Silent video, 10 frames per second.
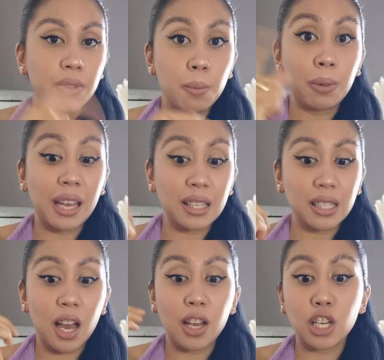the
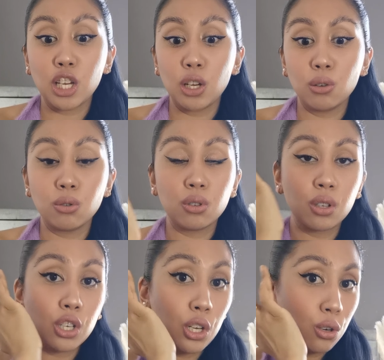blades that I
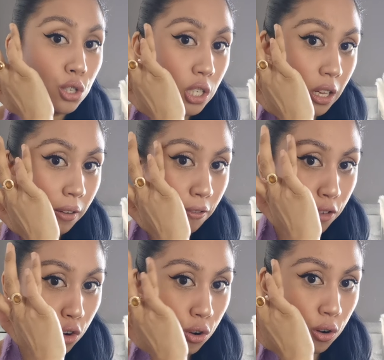use usually
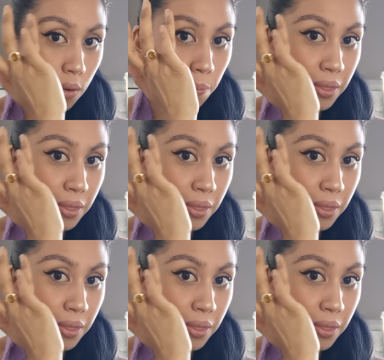for